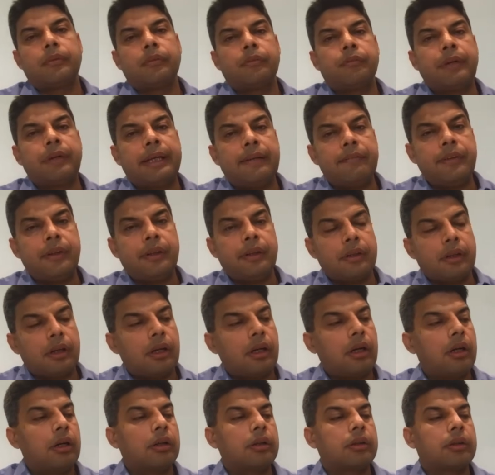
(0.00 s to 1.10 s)

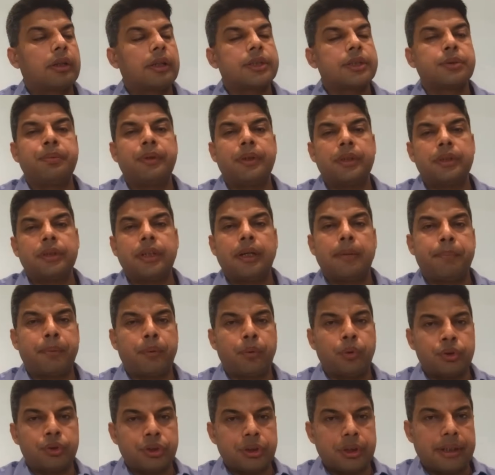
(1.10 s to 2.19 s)
Whenever customers
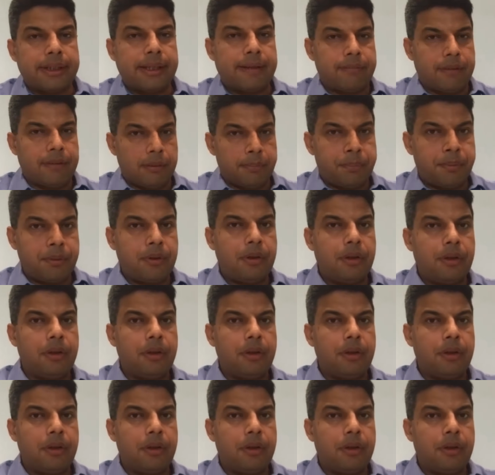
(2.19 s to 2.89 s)
approach a developer